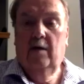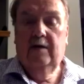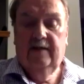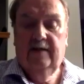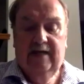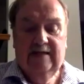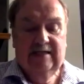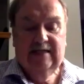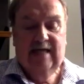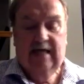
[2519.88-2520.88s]
of the things
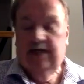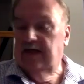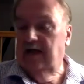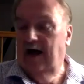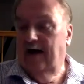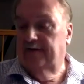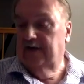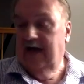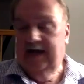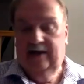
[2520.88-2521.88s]
that's said in the
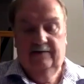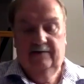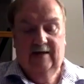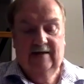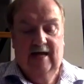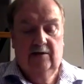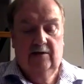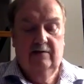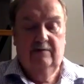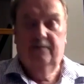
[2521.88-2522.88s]
novel, and I confess I
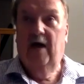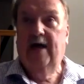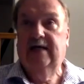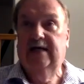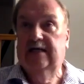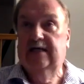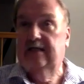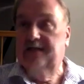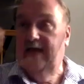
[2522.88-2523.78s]
couldn't find it this